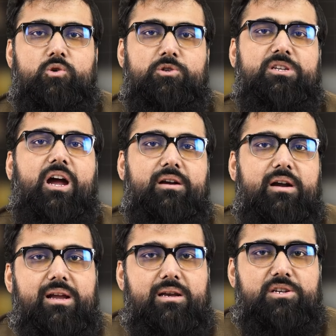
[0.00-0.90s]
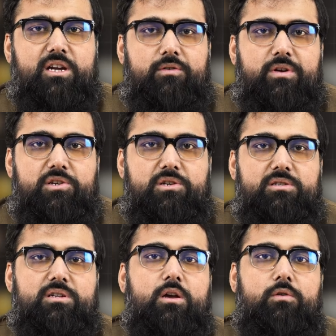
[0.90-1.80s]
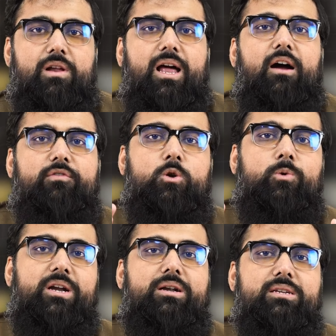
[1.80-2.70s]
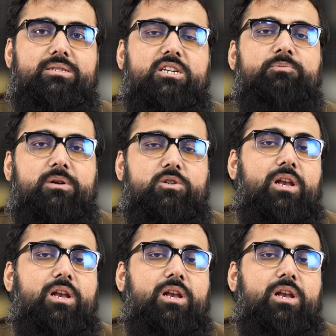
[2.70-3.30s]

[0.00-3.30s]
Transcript: So standard English conventions will have 26%.